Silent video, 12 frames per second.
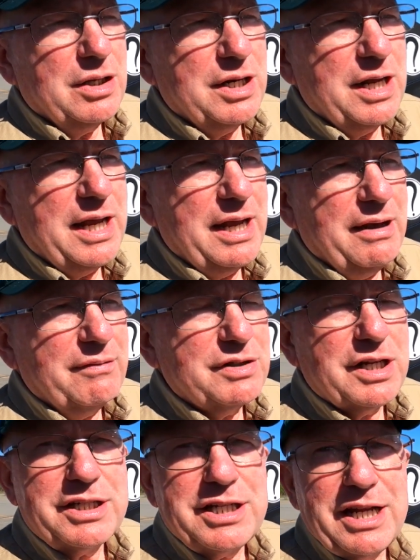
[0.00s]
Gonna have
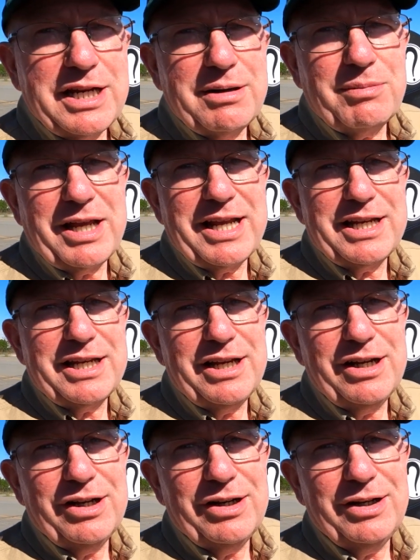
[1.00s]
titanium landing
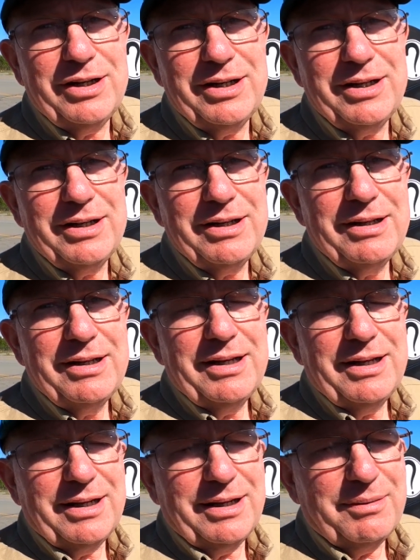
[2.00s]
gear.
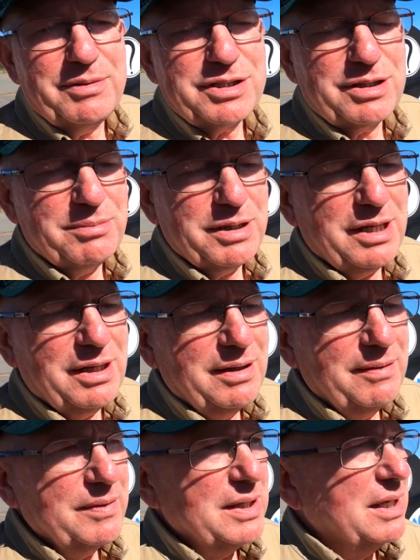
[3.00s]
Wow. Um, it's gonna be a
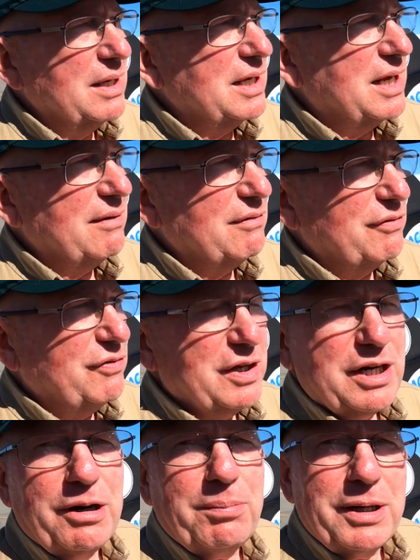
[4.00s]
kind of a
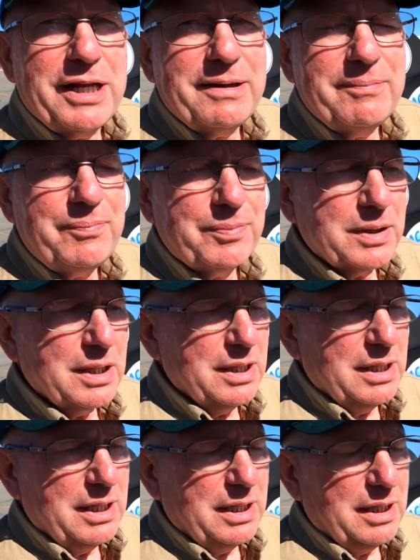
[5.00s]
fun airplane.
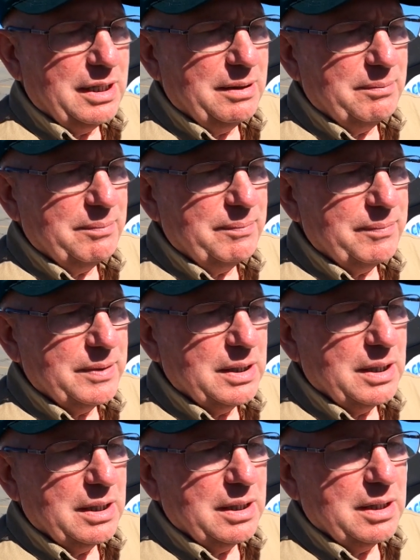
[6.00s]
Um,
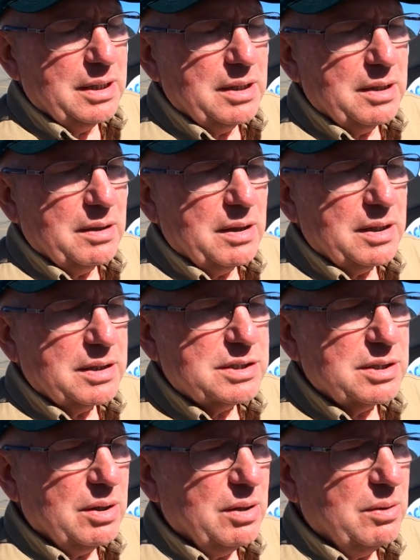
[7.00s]

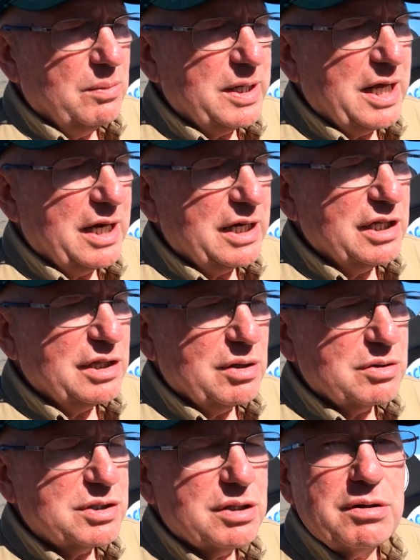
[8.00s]
so we got to get
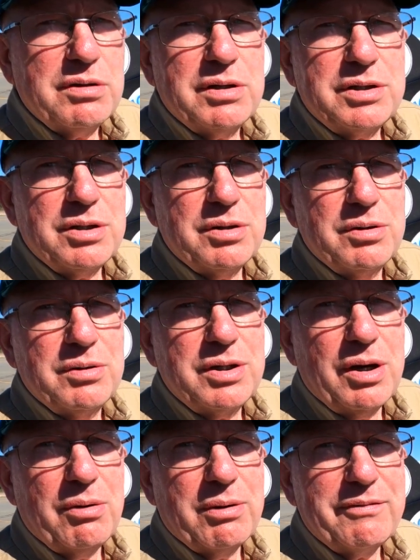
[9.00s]
those two two
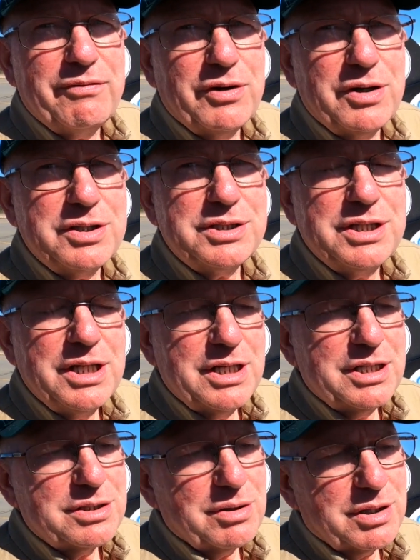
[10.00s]
going first.
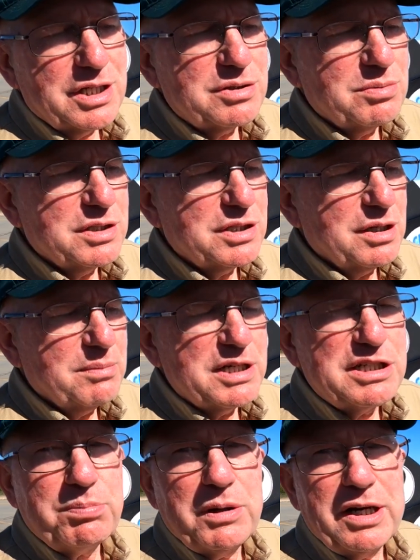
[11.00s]
So this one's going to
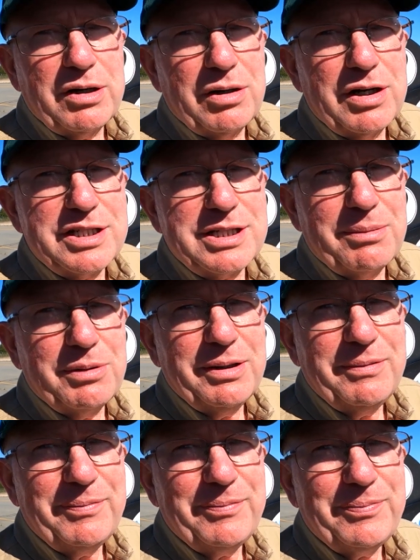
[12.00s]
be spring, early summer.
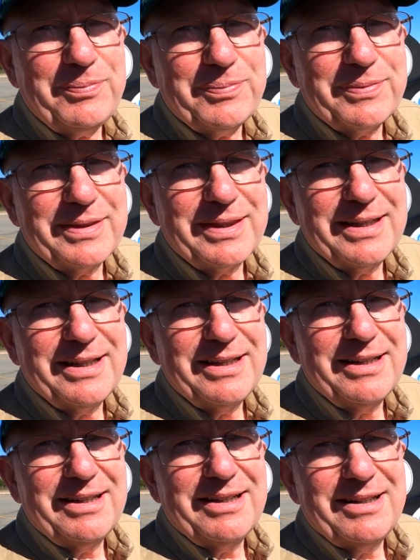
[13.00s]

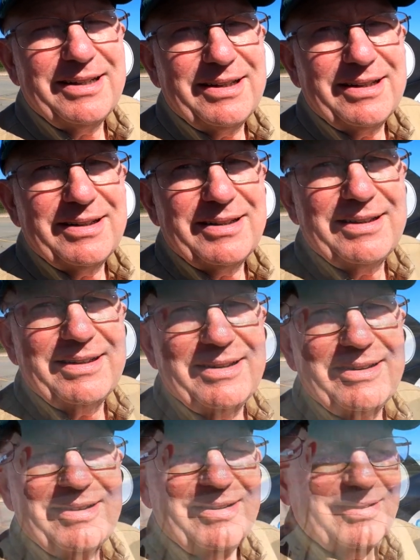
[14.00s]
All right, thank you.